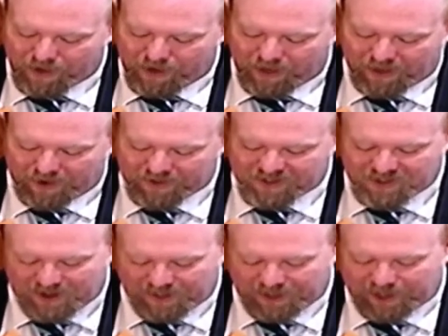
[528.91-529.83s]
and there is
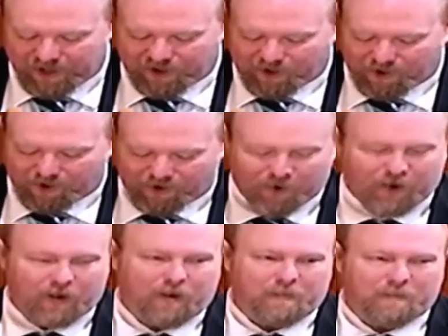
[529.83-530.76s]
nothing at all
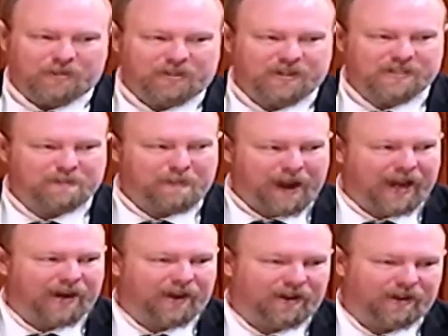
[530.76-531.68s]
but this
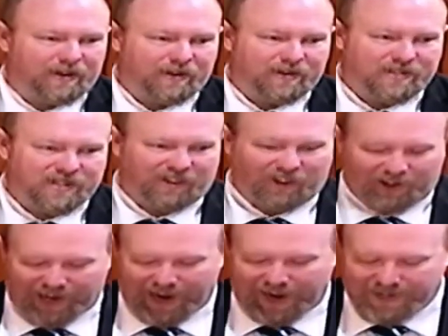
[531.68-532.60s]
manna to
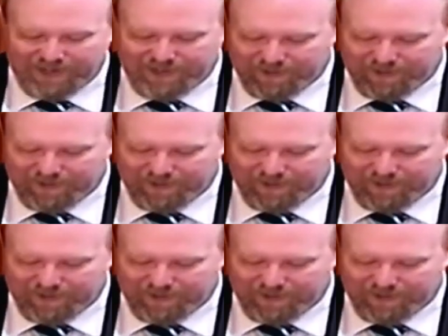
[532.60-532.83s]
look at.'"